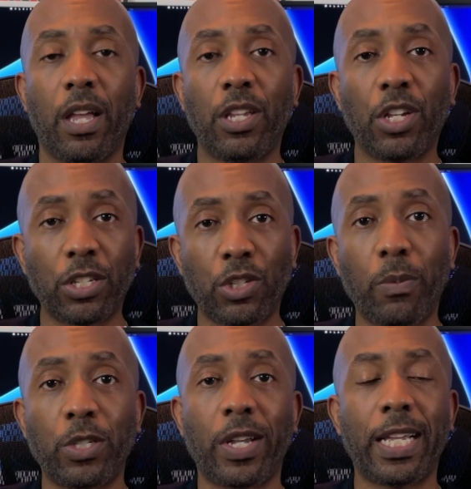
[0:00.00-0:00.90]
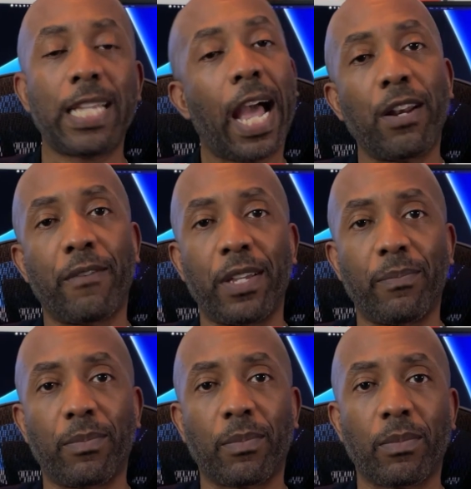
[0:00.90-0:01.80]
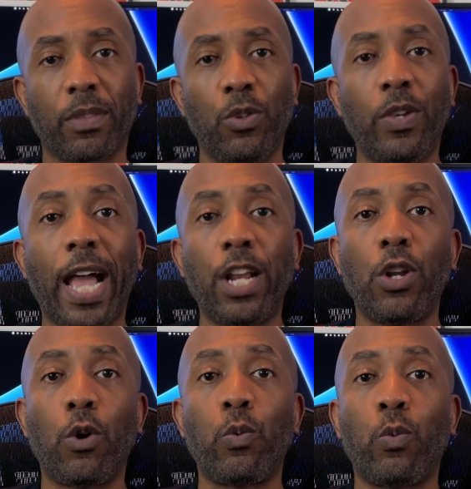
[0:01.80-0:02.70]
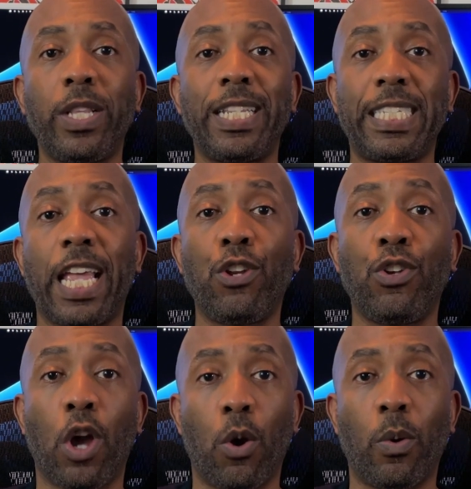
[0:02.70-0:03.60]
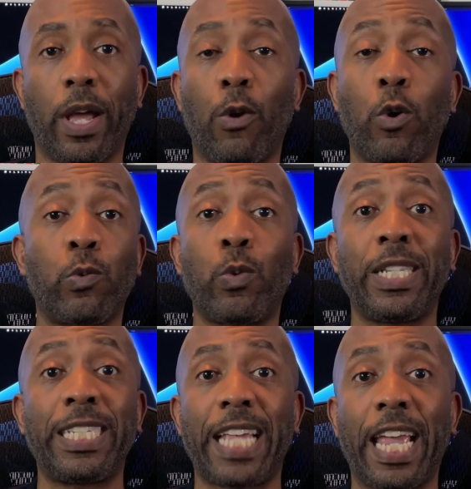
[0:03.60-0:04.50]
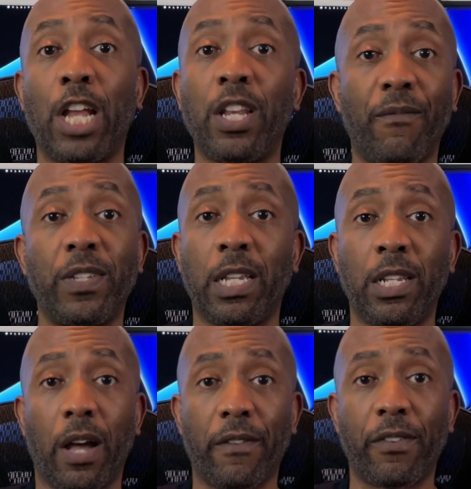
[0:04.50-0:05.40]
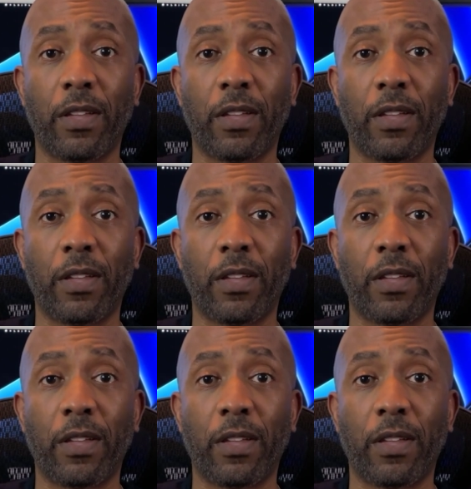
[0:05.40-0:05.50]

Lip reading: your consumer's going to get tired of it. You got to know when to say no or when to say enough is enough,